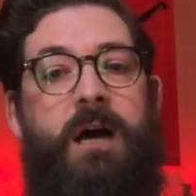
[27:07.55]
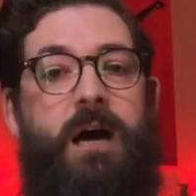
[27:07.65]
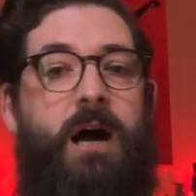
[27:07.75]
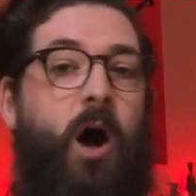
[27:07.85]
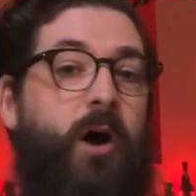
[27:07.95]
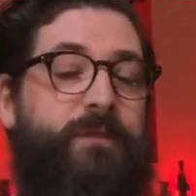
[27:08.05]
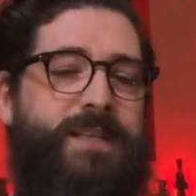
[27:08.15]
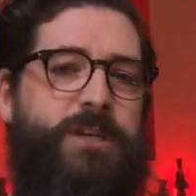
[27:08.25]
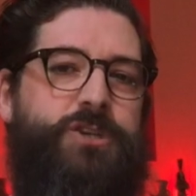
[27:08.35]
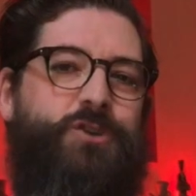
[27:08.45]
of
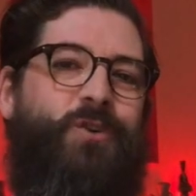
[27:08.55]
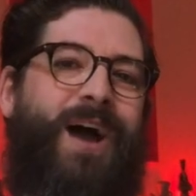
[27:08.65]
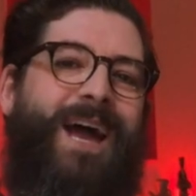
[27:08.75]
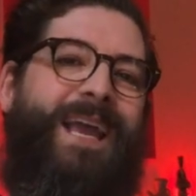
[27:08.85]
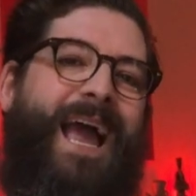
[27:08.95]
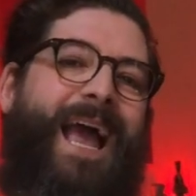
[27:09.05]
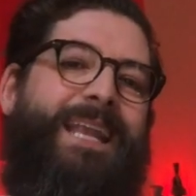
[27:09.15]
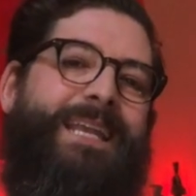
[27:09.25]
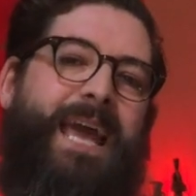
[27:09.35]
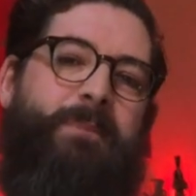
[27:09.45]
it to try
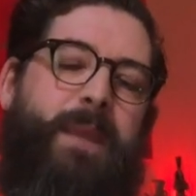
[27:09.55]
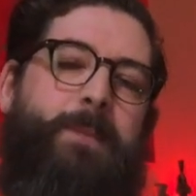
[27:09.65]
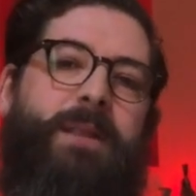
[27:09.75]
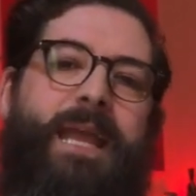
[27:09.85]
and get people